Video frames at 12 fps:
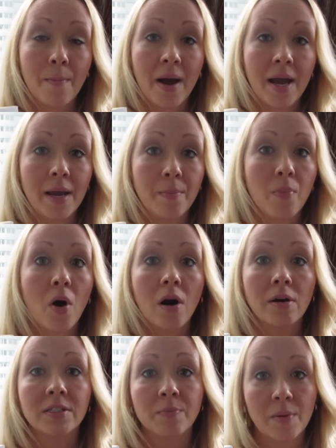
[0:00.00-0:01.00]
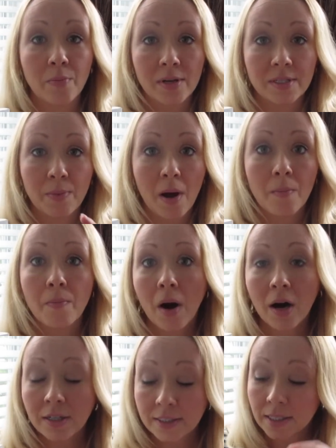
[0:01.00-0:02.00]
my parts, my breast pump
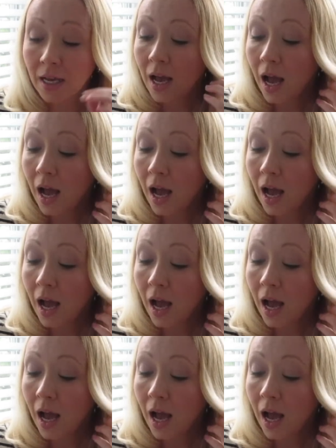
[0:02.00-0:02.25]
parts